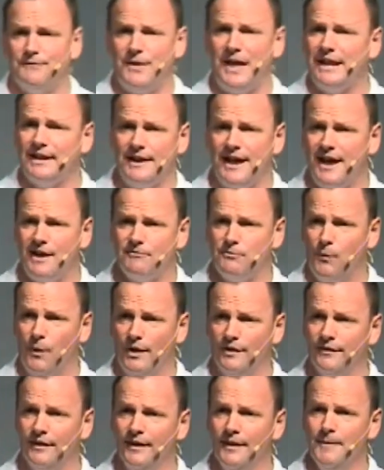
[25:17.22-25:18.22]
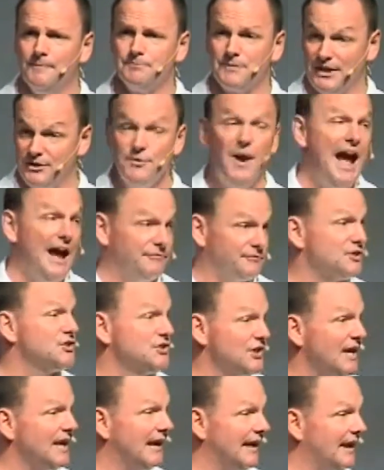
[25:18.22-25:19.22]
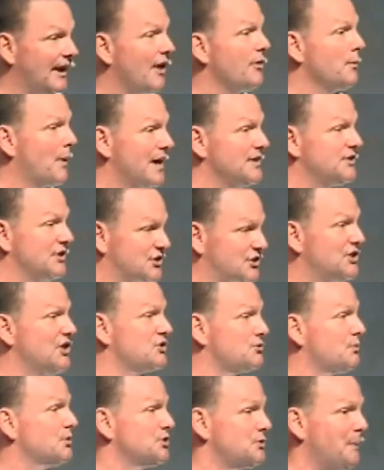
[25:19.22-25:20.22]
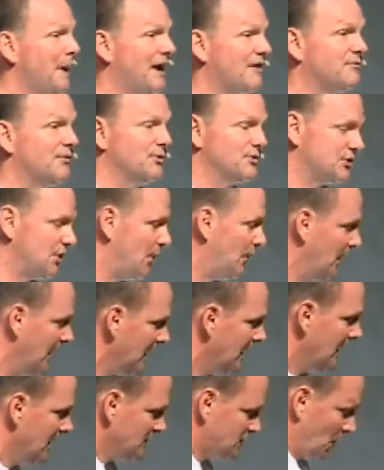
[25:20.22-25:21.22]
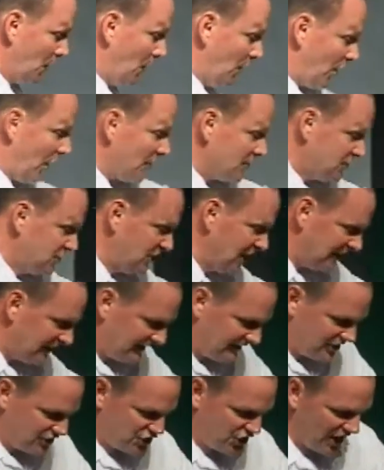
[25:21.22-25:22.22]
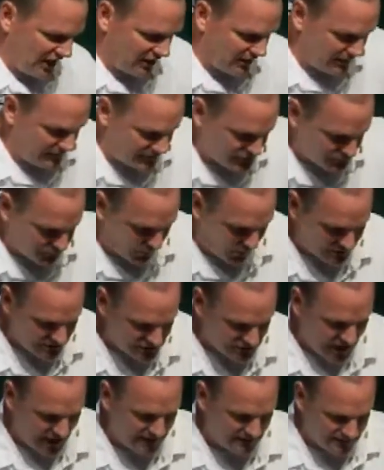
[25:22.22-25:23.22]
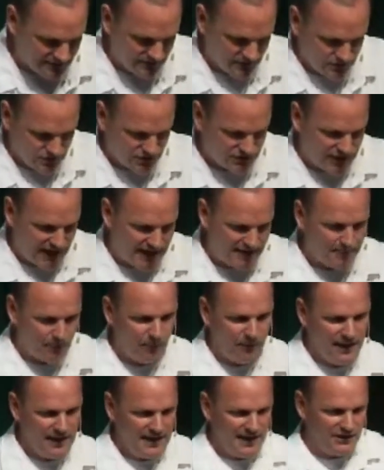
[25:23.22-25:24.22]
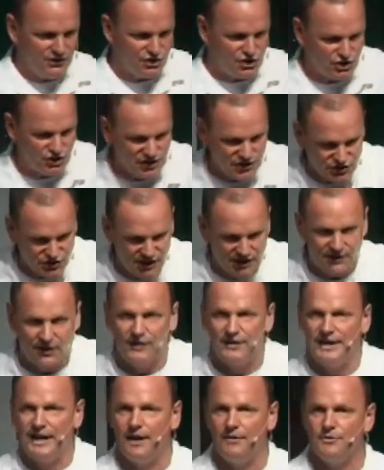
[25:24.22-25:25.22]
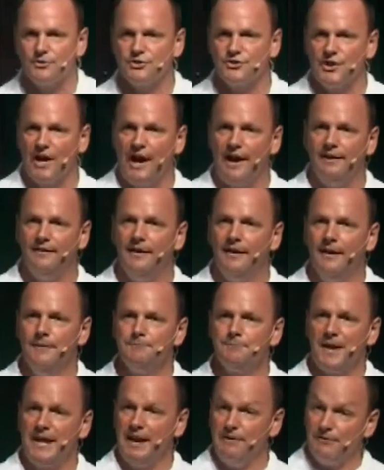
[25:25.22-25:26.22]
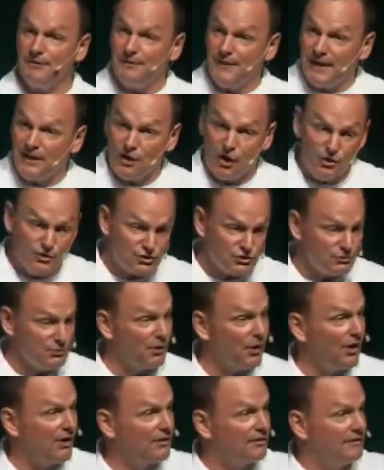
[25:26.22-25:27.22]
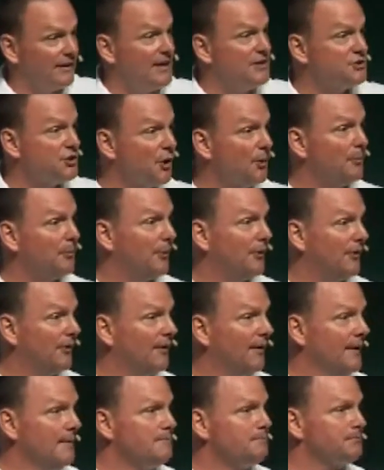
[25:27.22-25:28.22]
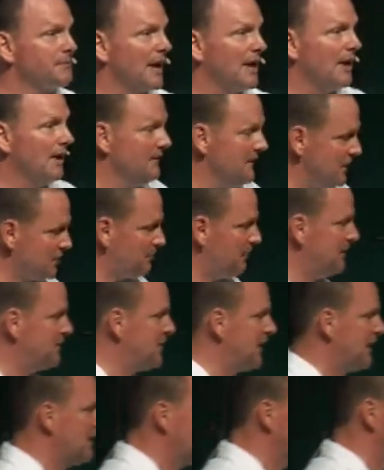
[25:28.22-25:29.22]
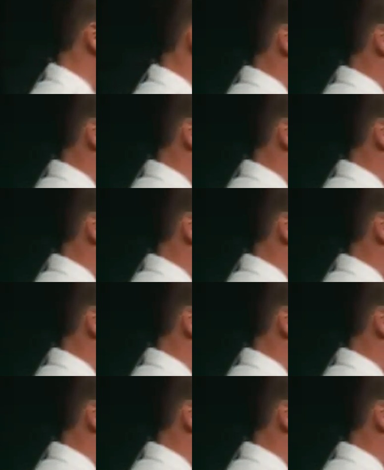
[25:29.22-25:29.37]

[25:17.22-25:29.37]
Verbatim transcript: if they didn't have one and you have to sit in it otherwise it's disrespectful so so we're all sitting in the chair on this one side of the there's a table and she's sitting on the other side and everything goes through our interpreter and on this particular